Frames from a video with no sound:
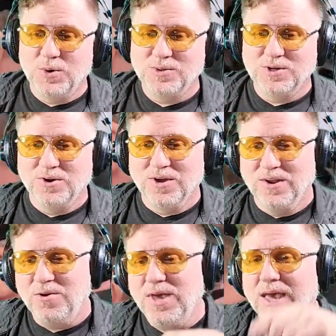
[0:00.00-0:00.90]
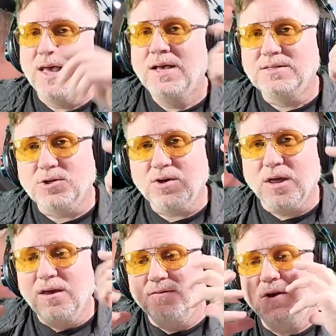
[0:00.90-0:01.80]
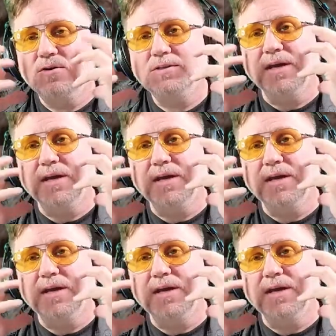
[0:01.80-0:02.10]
It's all good. Okay, so look, if you notice,